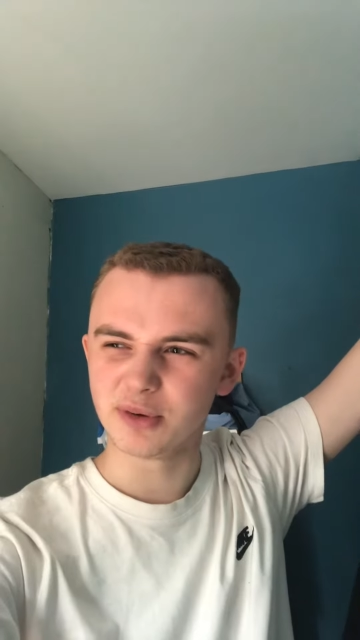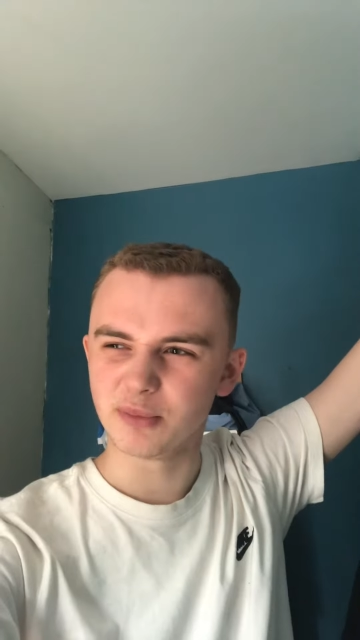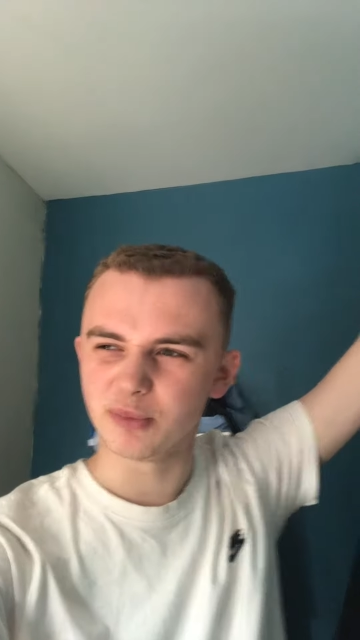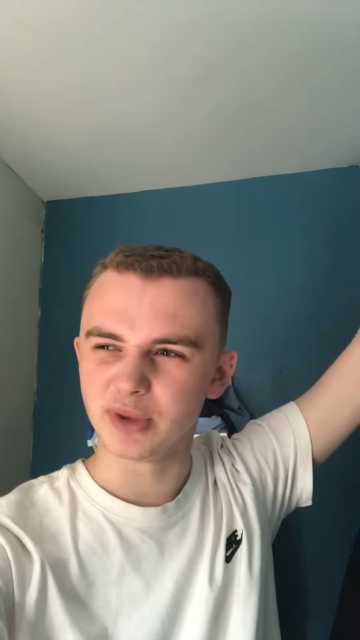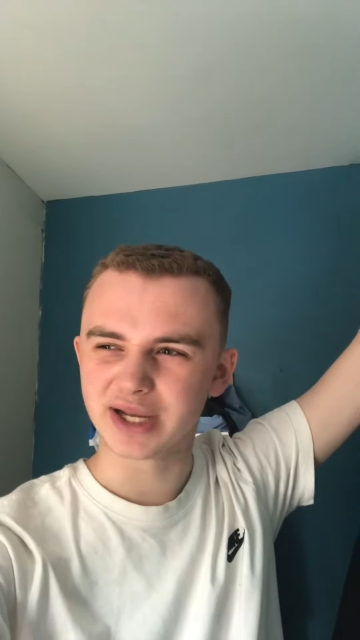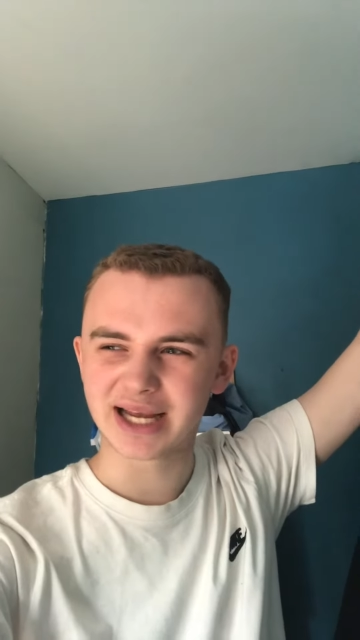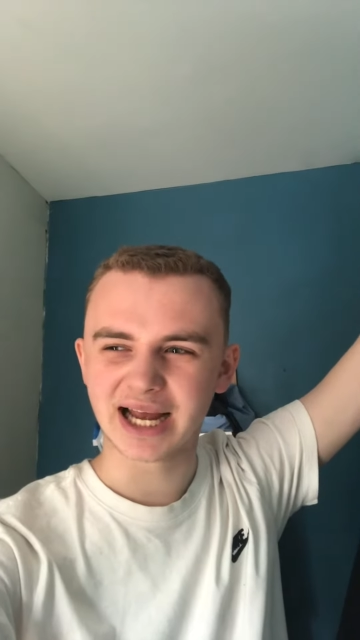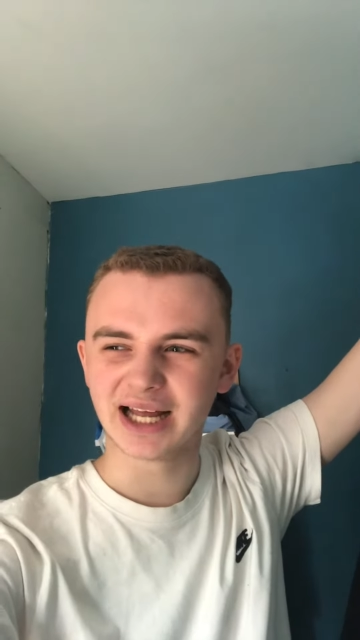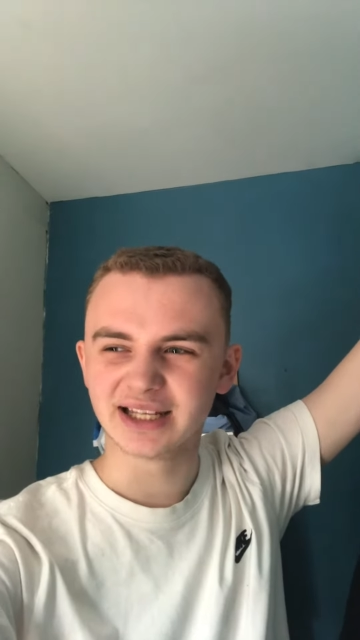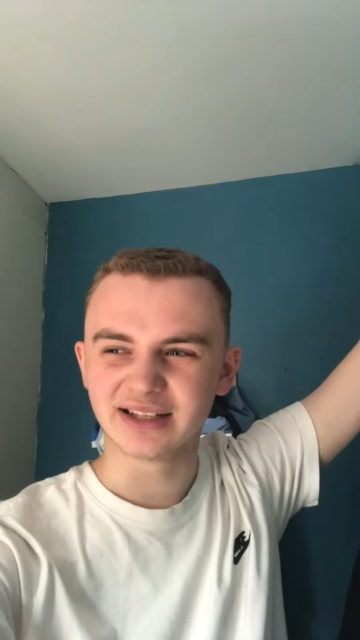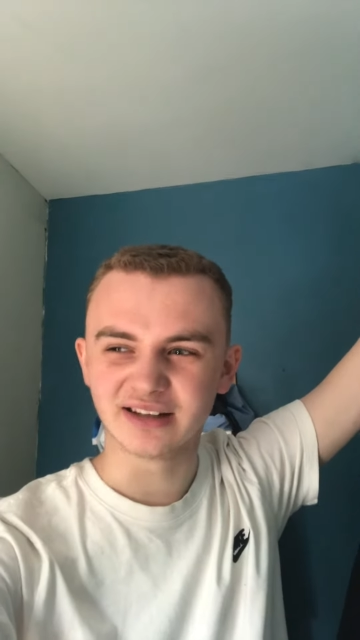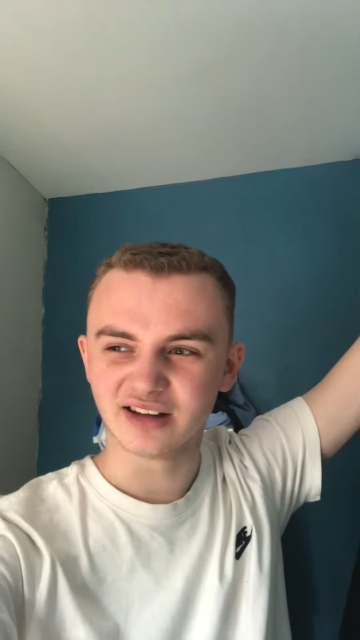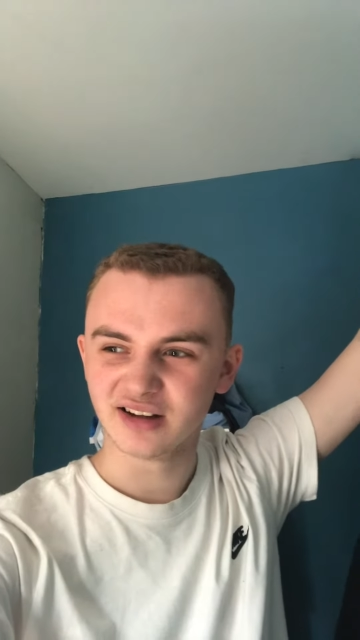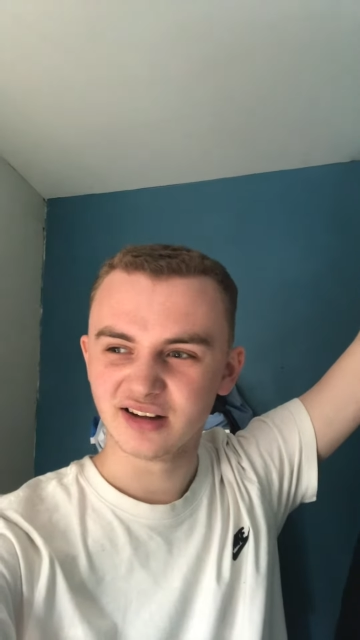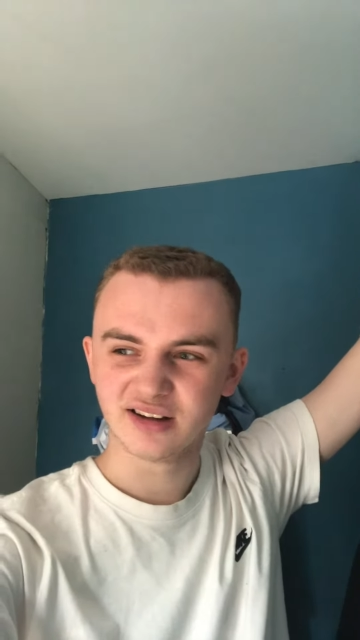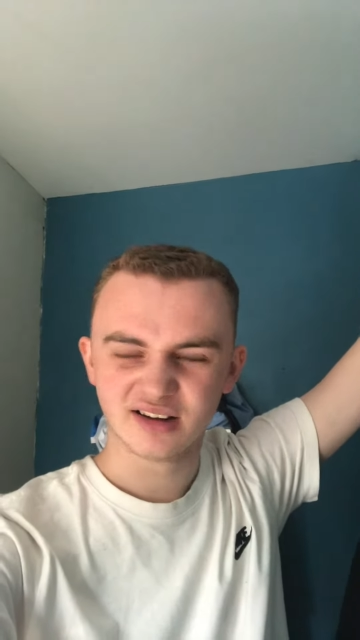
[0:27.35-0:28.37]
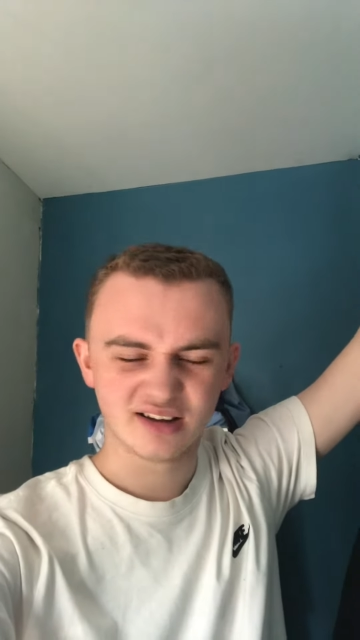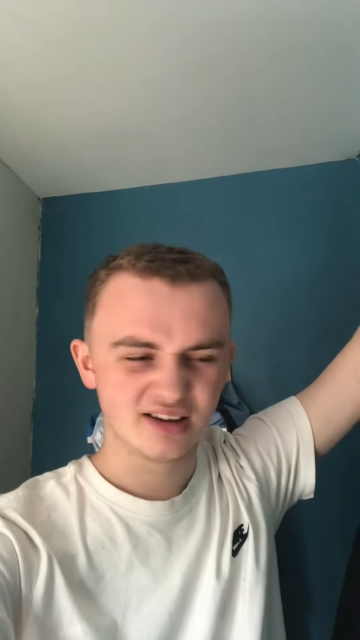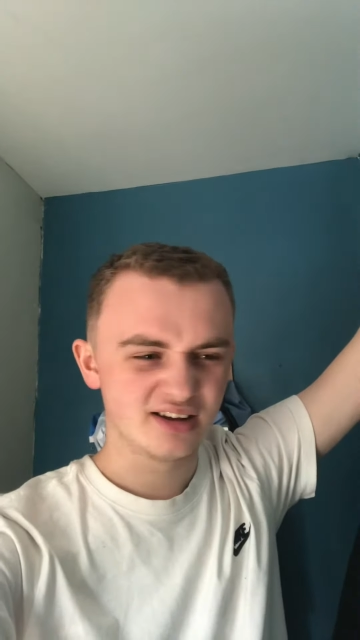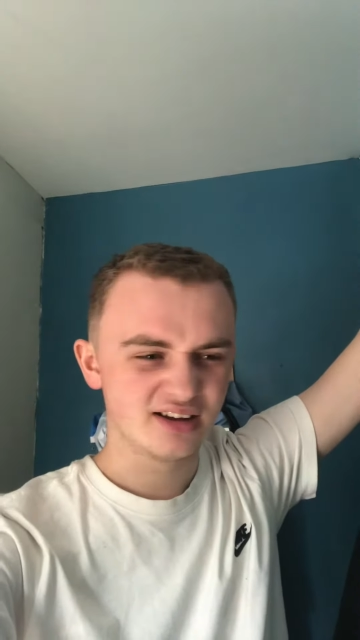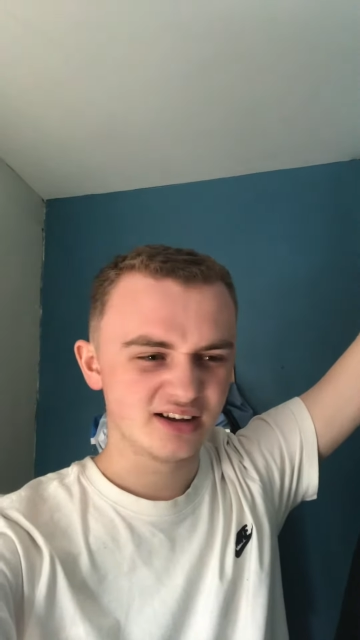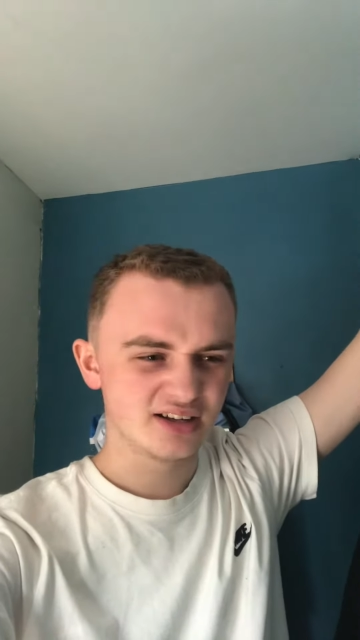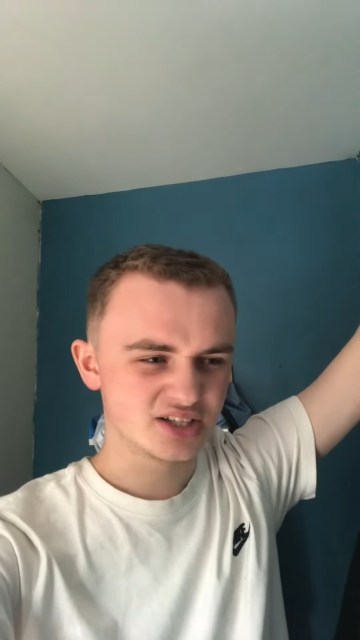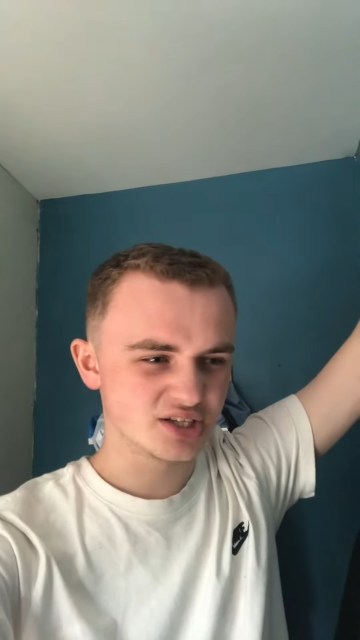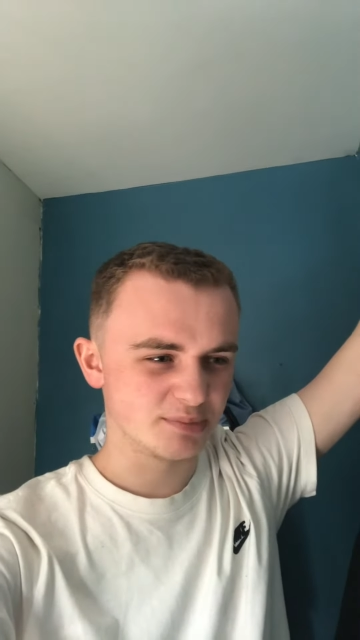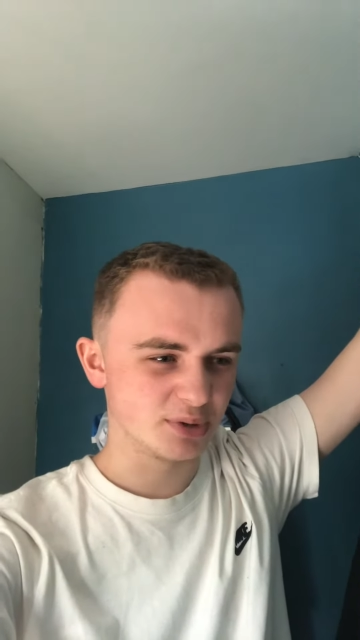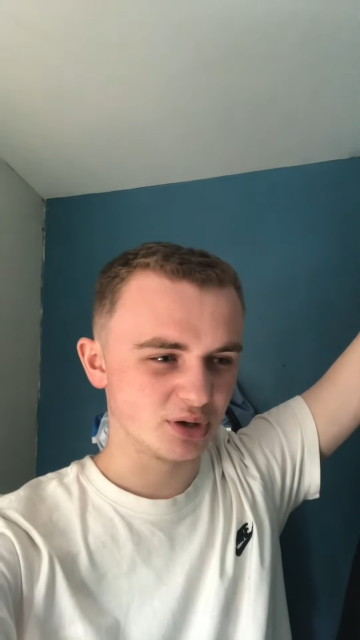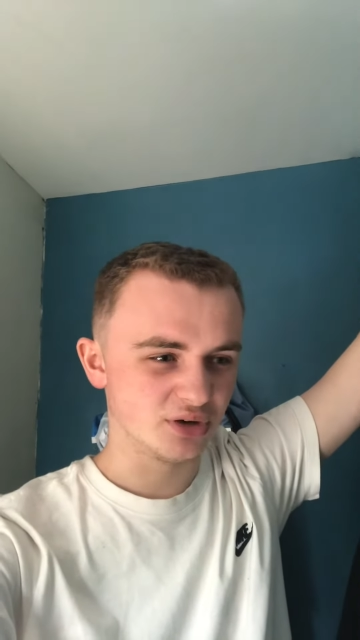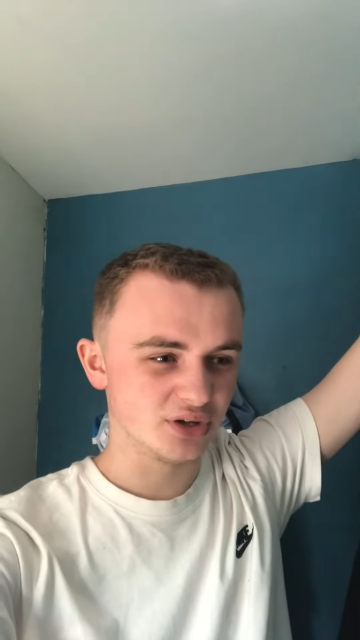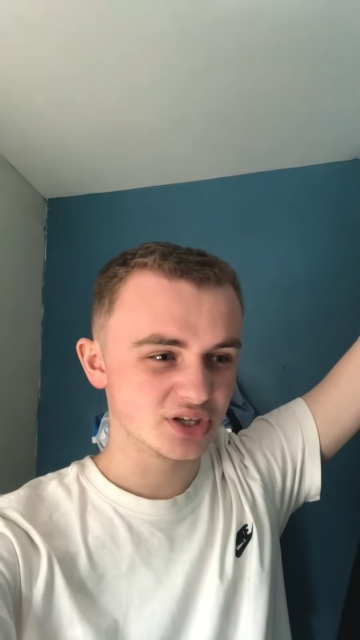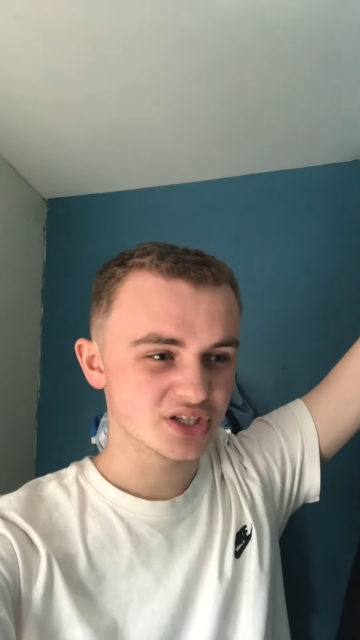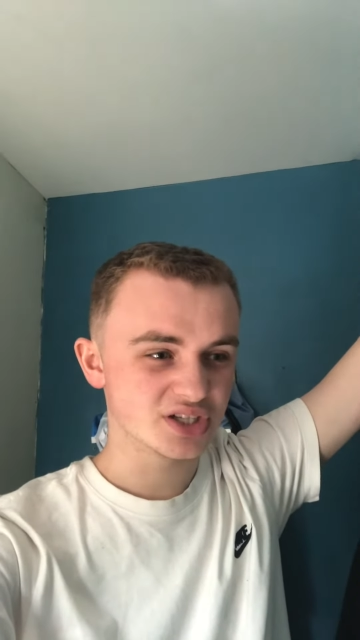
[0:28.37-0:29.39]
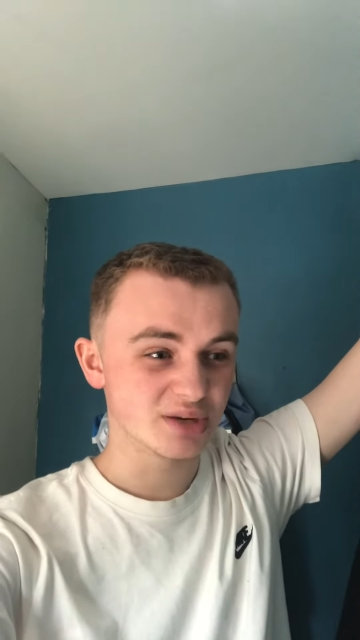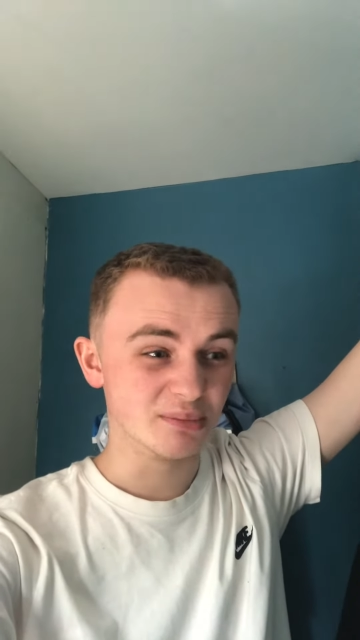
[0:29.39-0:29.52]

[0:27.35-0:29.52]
we can to be honest.